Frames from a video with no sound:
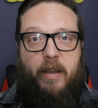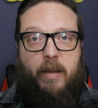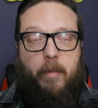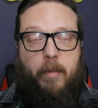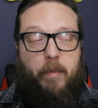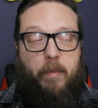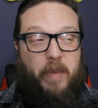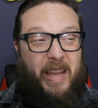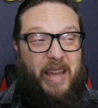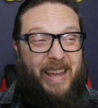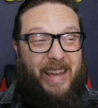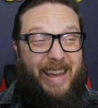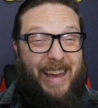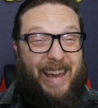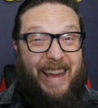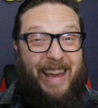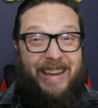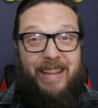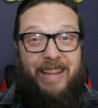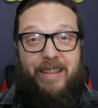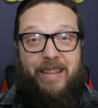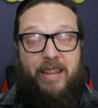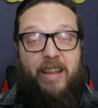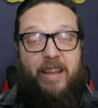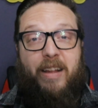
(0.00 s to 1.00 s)
being
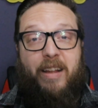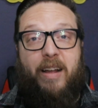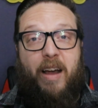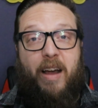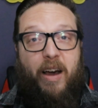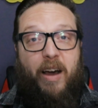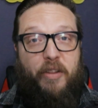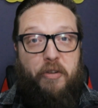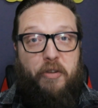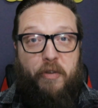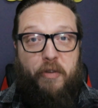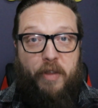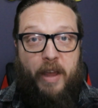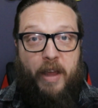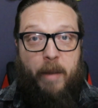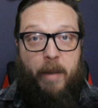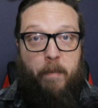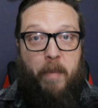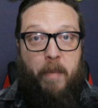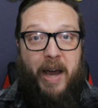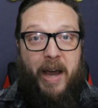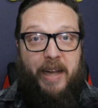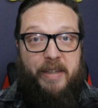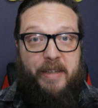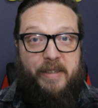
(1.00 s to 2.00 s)
anything other than
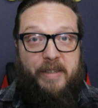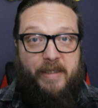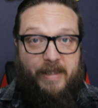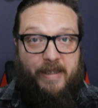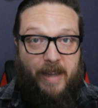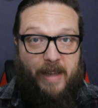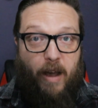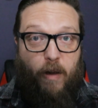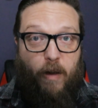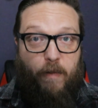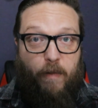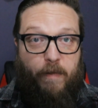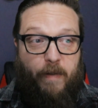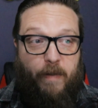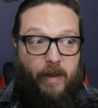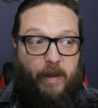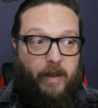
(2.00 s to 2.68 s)
myself.